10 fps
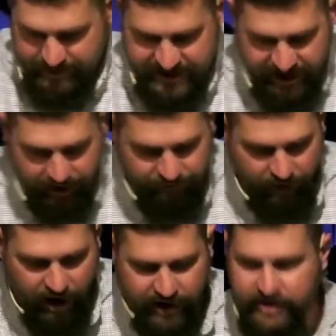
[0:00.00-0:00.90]
be
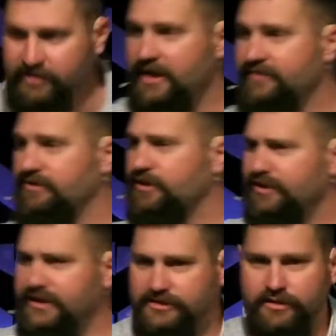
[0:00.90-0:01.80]
careful how you live,
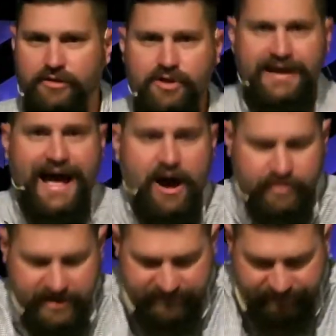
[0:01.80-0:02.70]
literally, to look
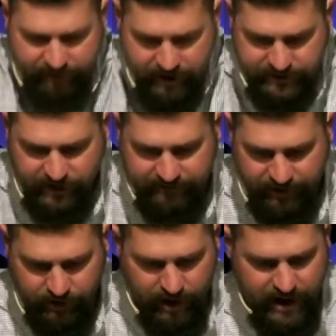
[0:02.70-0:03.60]
out in front of
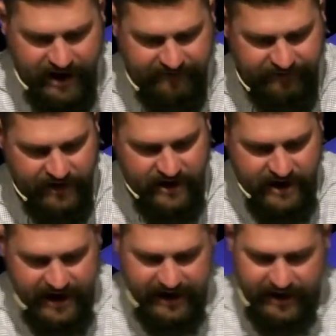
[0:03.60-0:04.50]
your life
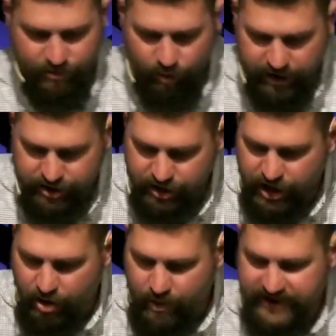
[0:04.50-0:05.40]
and, and where you're
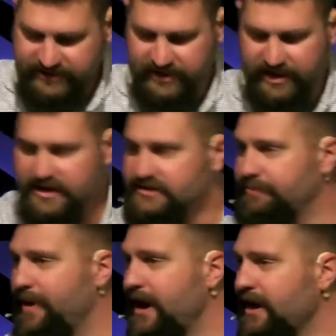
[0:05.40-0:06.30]
going, to,
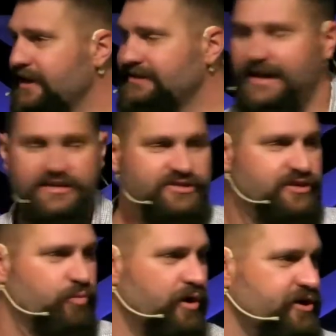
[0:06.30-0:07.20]
to pay
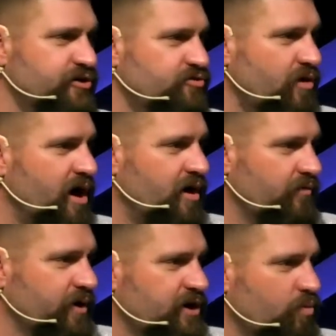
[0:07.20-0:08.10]
attention where you're,
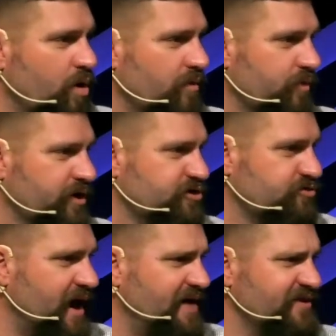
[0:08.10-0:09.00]
where, you're, where you're
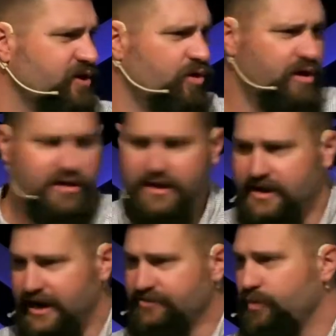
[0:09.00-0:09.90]
driving, or
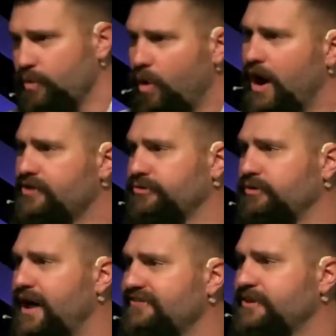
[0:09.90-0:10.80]
as we walk
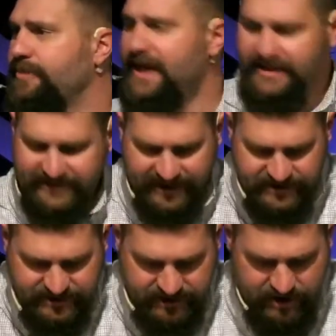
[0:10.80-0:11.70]
through life, to pay
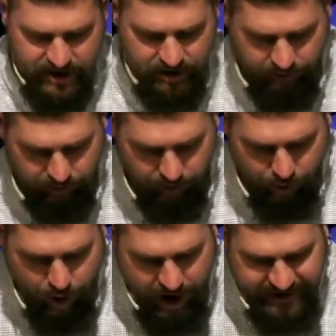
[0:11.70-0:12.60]
attention where
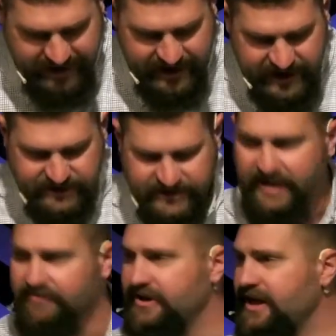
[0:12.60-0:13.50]
we're walking each and
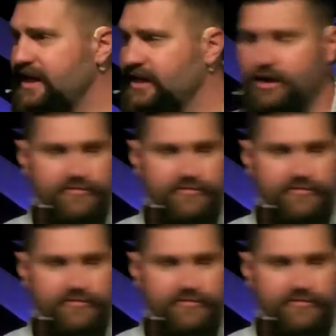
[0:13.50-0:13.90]
every day. You know,